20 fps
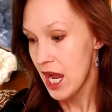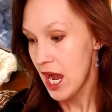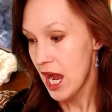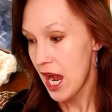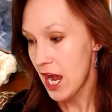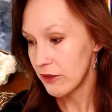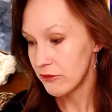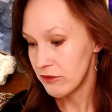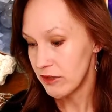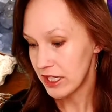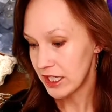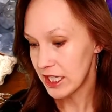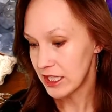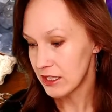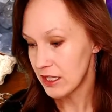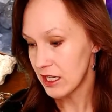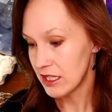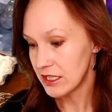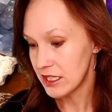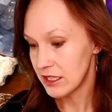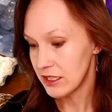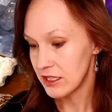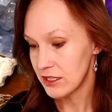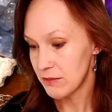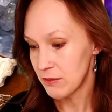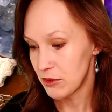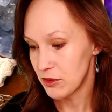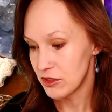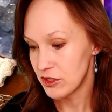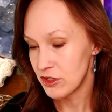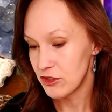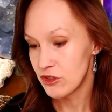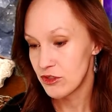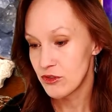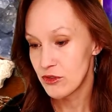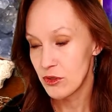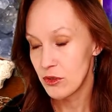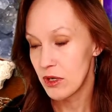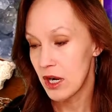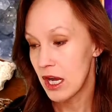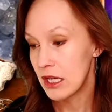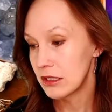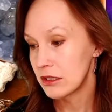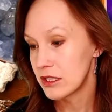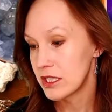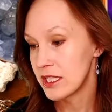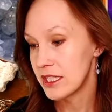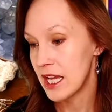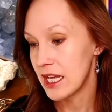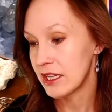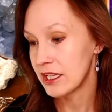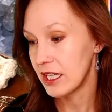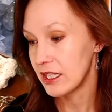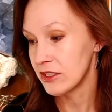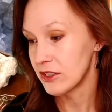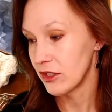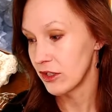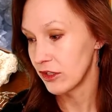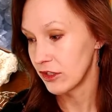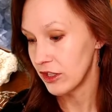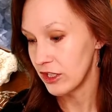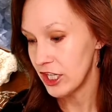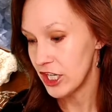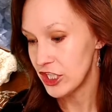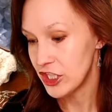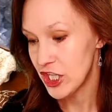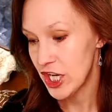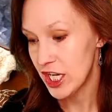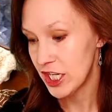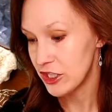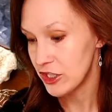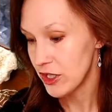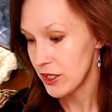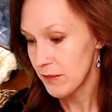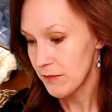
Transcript: And recognizing this person's true colors and that things aren't going to change.